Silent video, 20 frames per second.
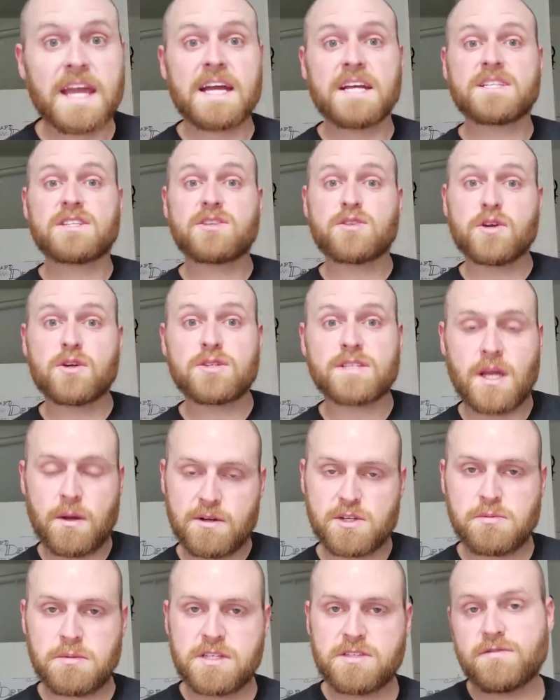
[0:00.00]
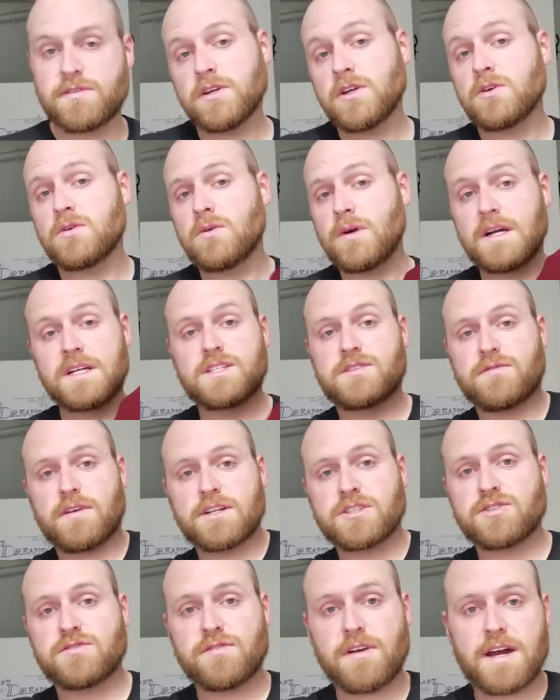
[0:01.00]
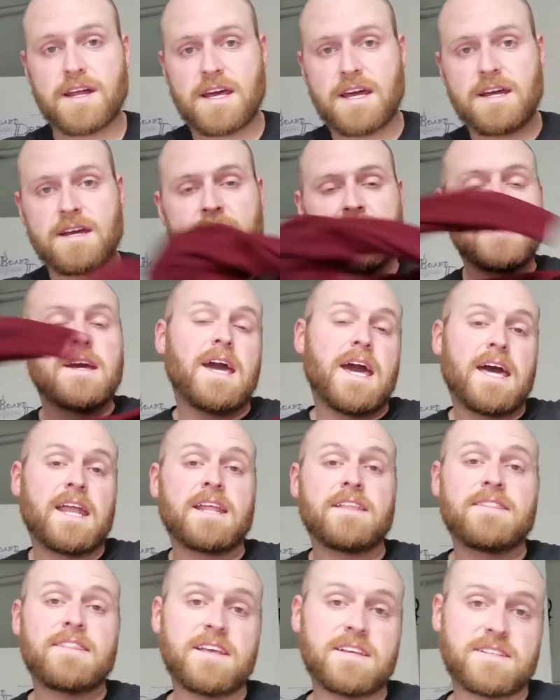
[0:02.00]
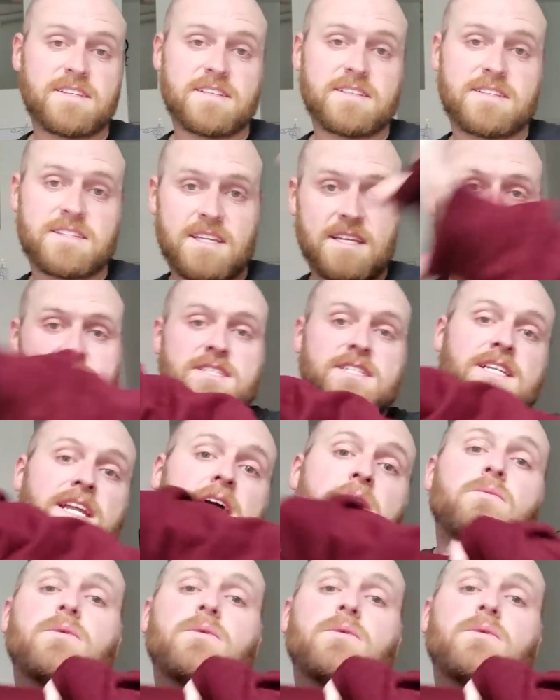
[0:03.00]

It's Thursday, which means for you, it's French Friday. And in this instance, today